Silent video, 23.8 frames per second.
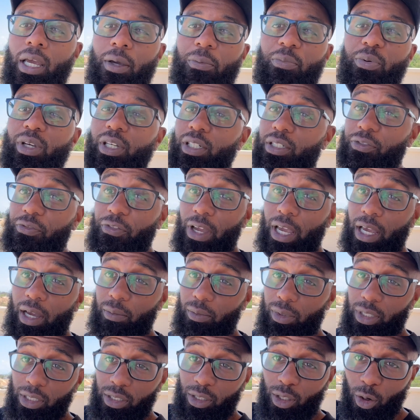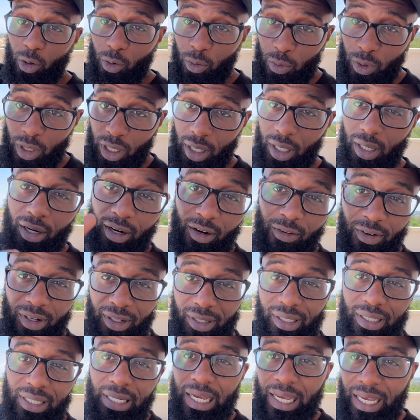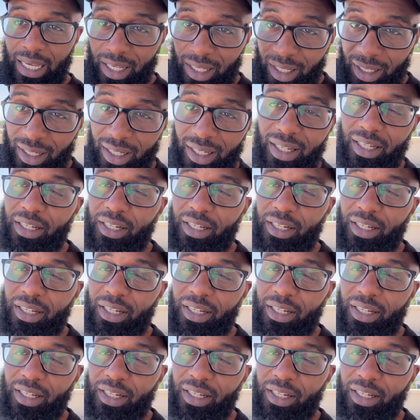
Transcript: peace family. So we're currently in